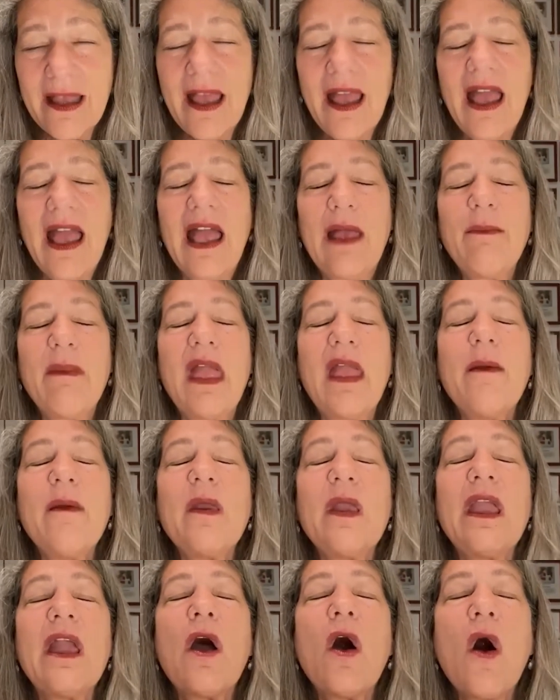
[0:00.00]
and may
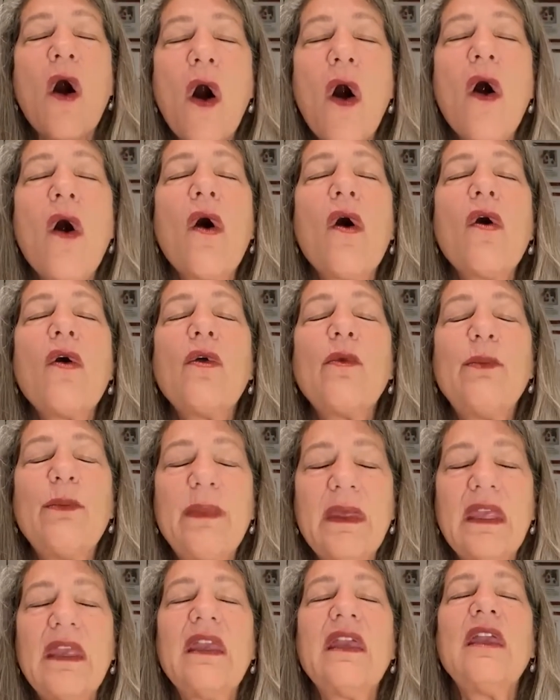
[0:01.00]
we all
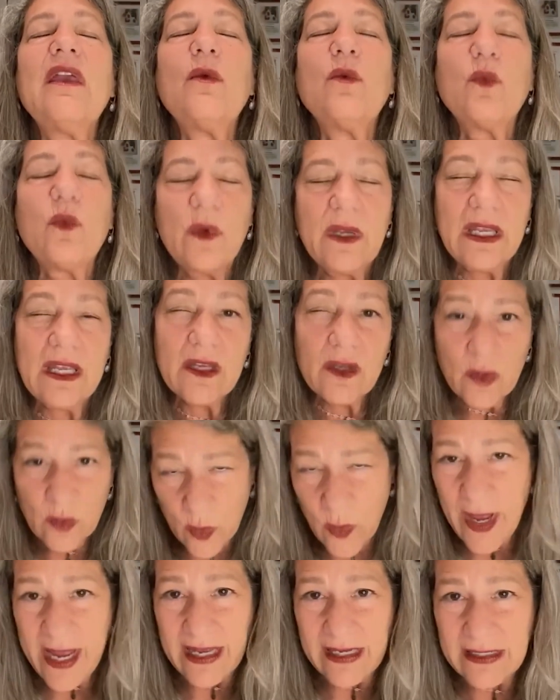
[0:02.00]
be
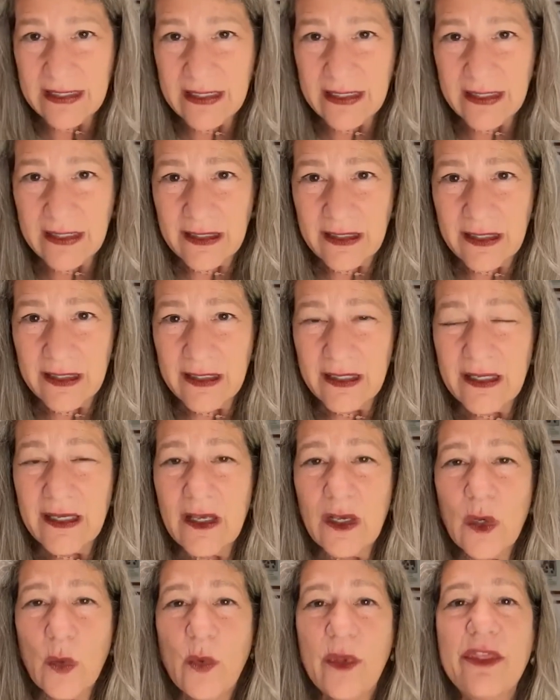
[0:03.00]
reacquainted
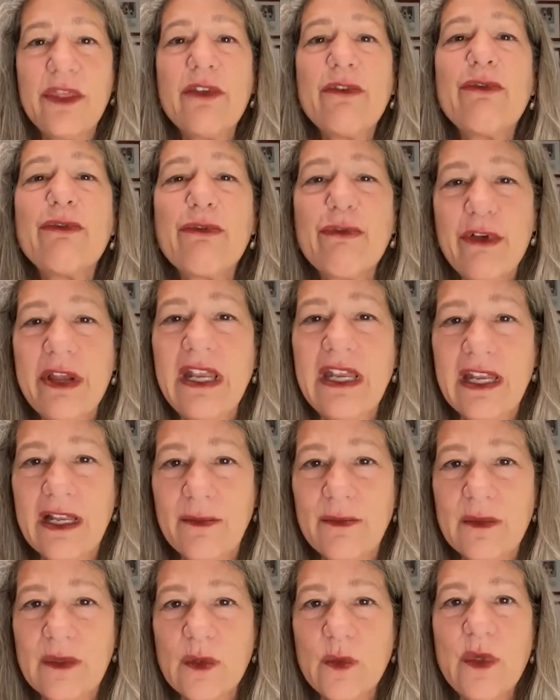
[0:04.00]
with the
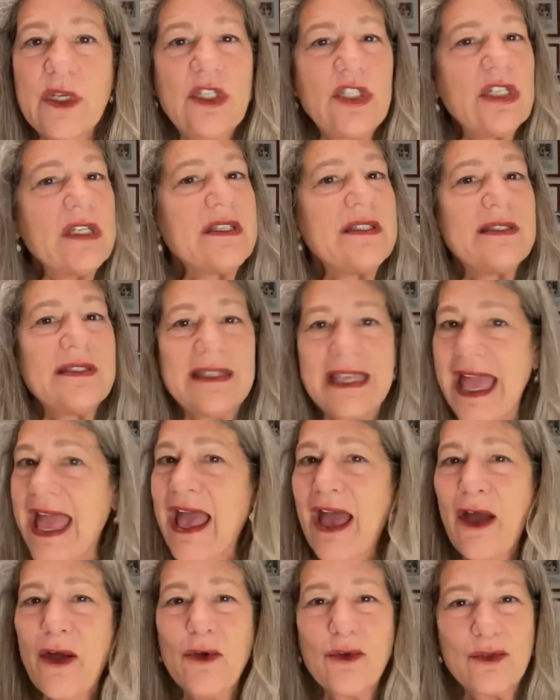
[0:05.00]
freedoms we just
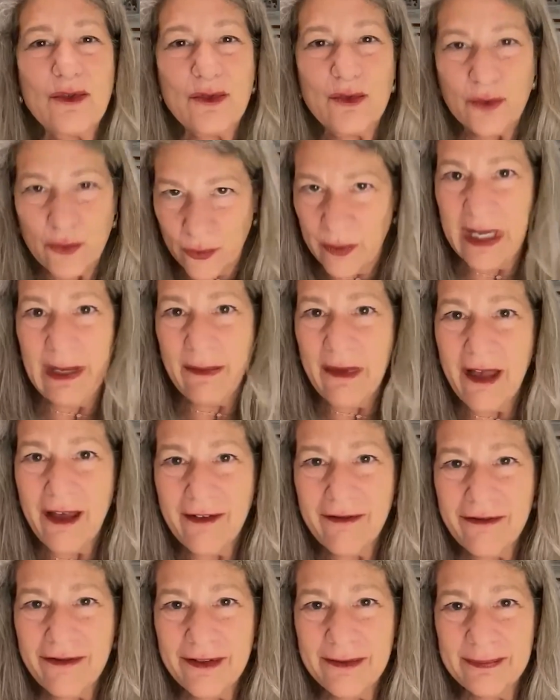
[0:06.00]
now dream
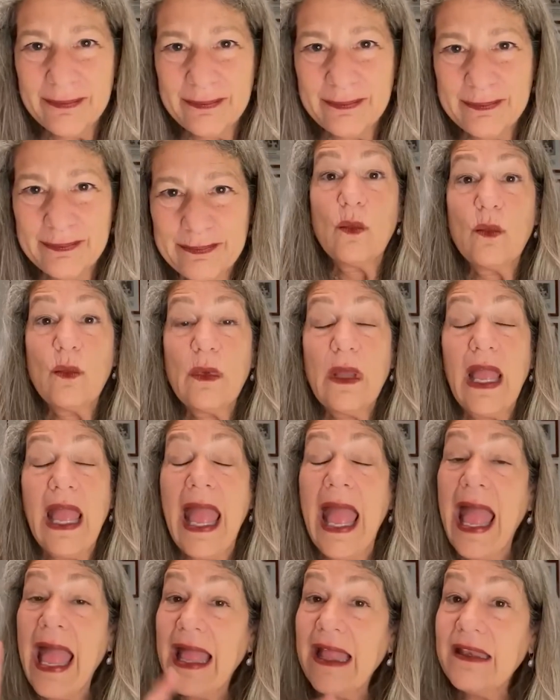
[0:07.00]
of.
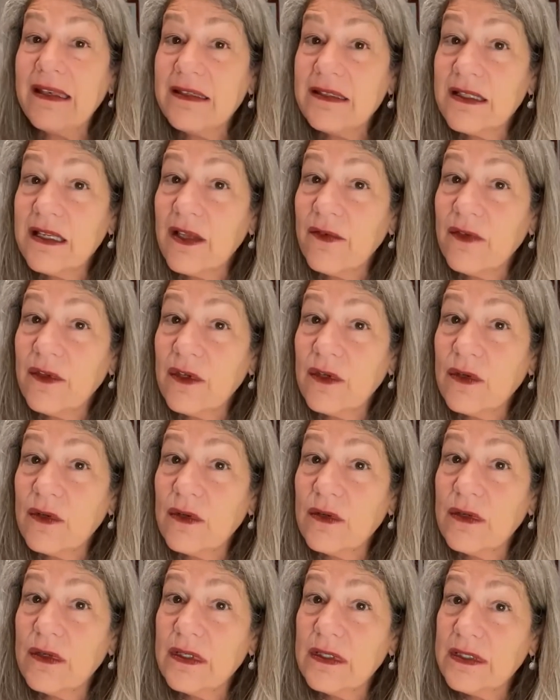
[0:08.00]
And if
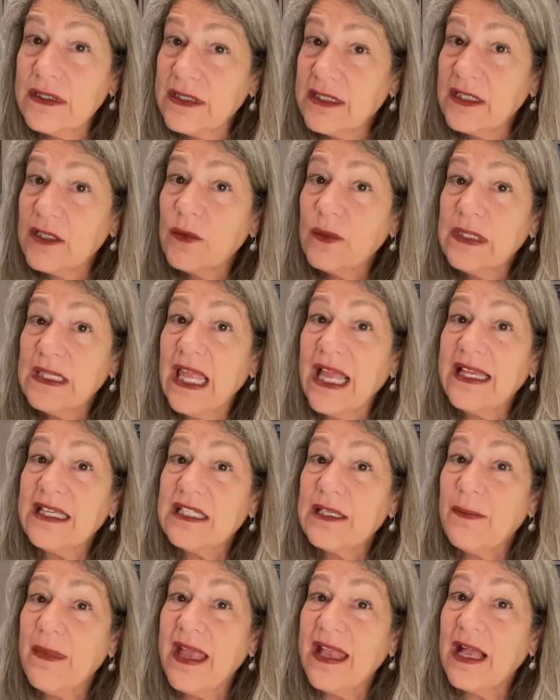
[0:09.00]
you still would like
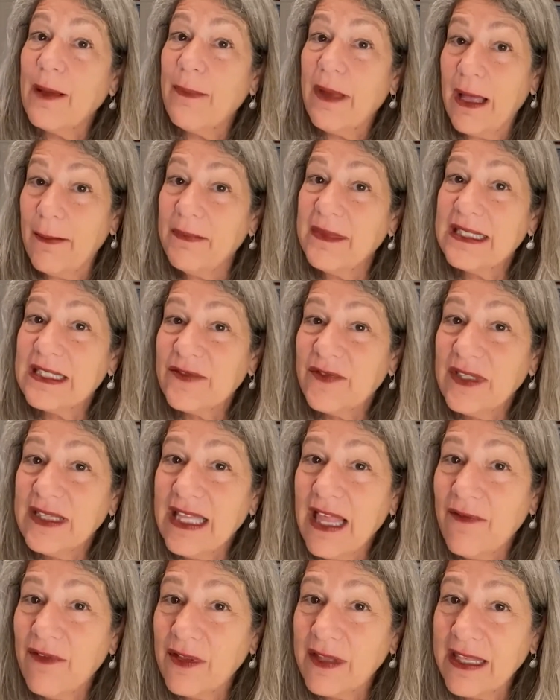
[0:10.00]
to make a bat mitzvah
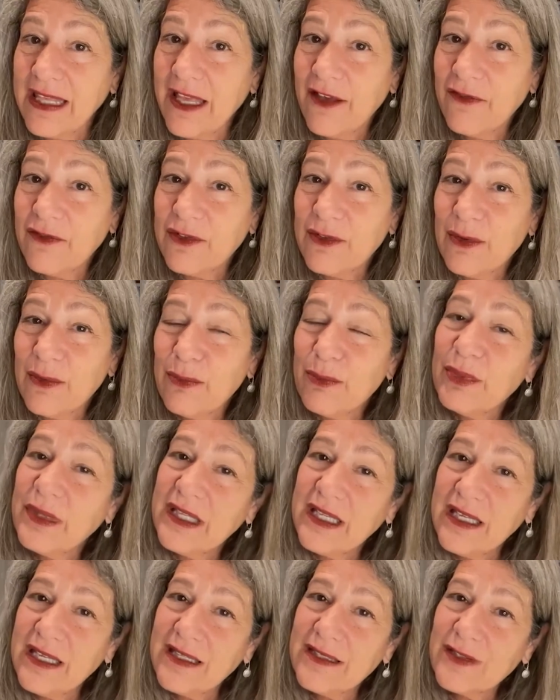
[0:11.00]
level gift,
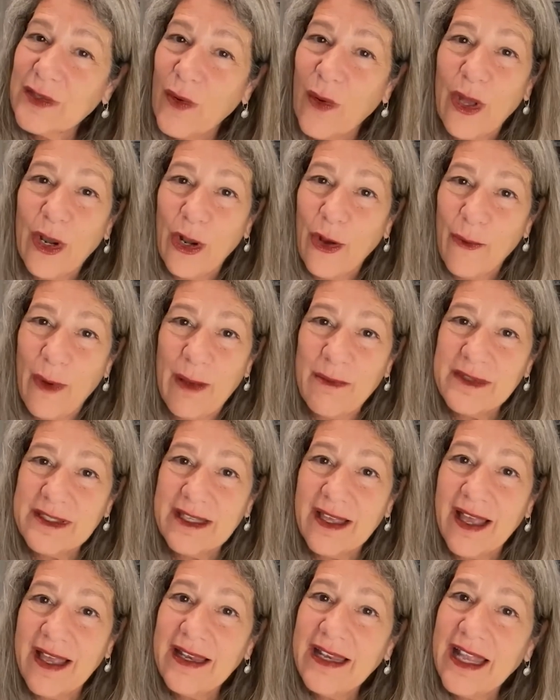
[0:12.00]
please go on our
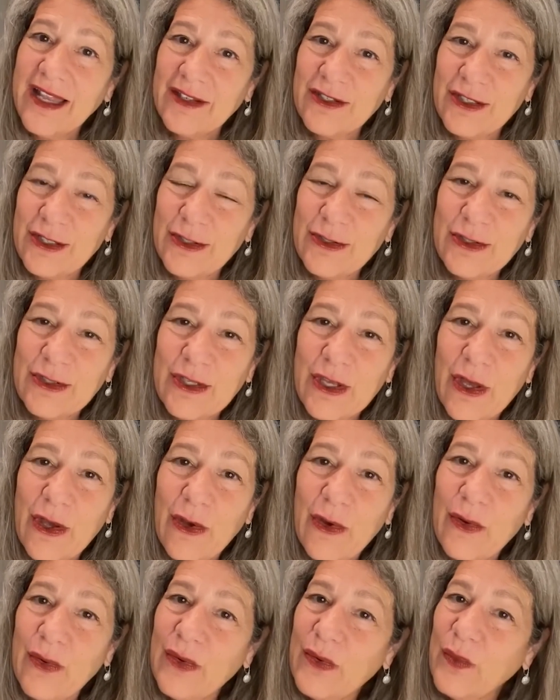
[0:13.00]
website and do
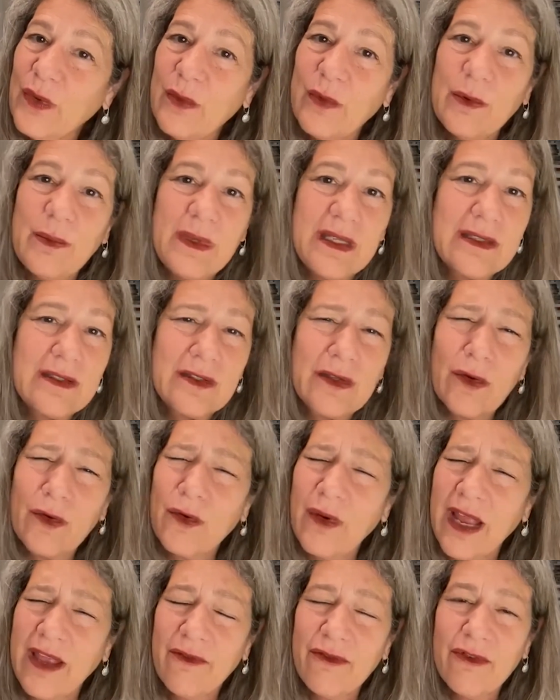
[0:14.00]
so. We would be so
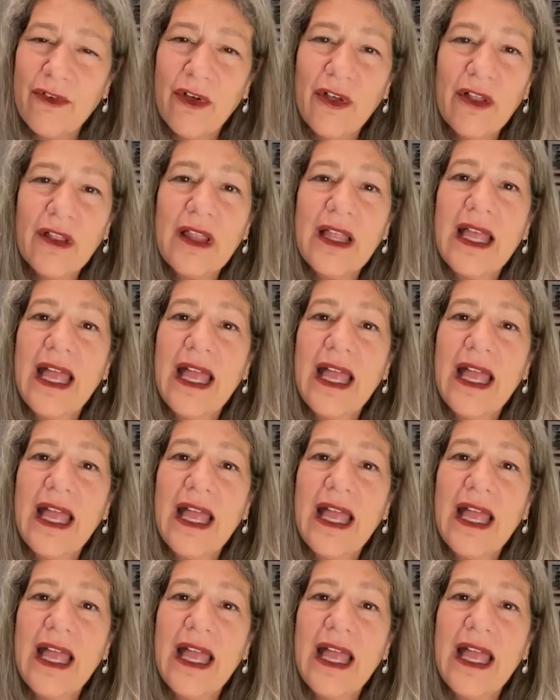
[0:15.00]
grateful.